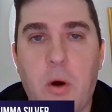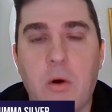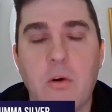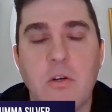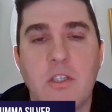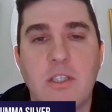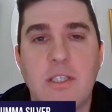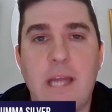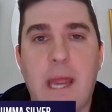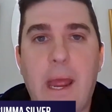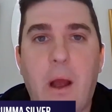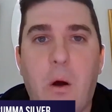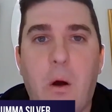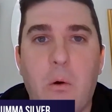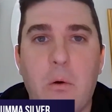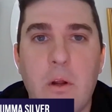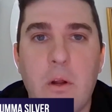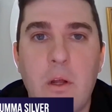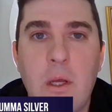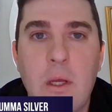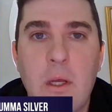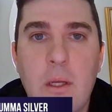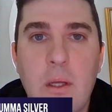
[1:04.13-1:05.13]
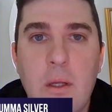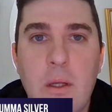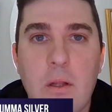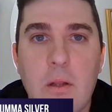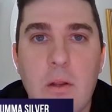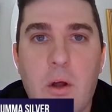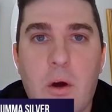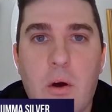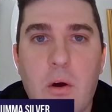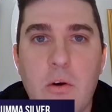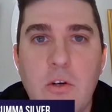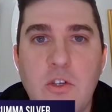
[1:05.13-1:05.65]
can parse down
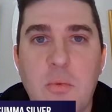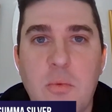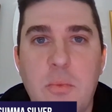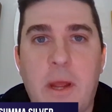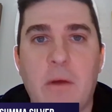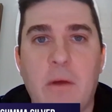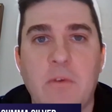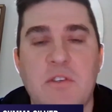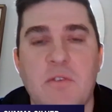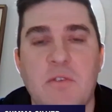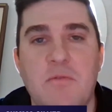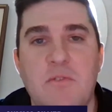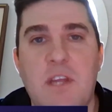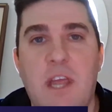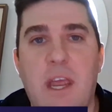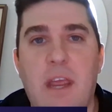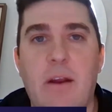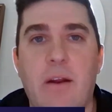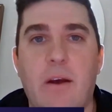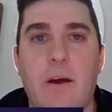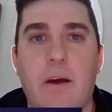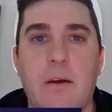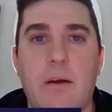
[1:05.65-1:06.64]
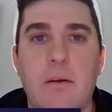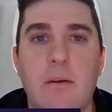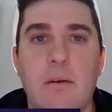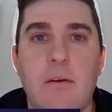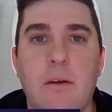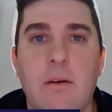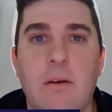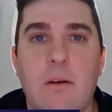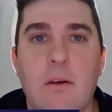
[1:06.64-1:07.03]
large amounts of data